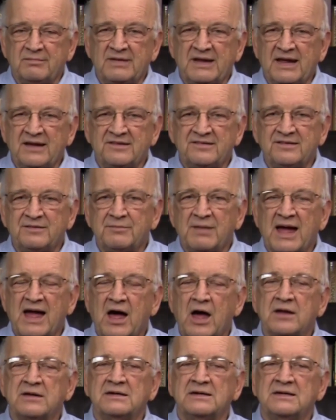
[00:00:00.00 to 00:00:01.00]
gets him
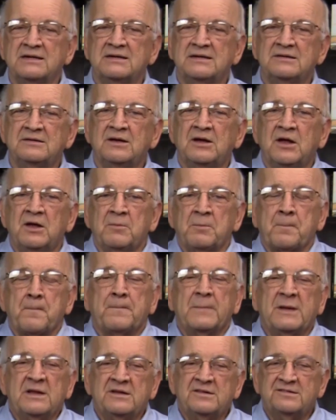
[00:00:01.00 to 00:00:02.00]
out and
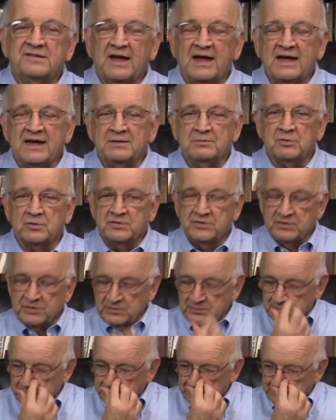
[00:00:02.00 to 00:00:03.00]
is able to,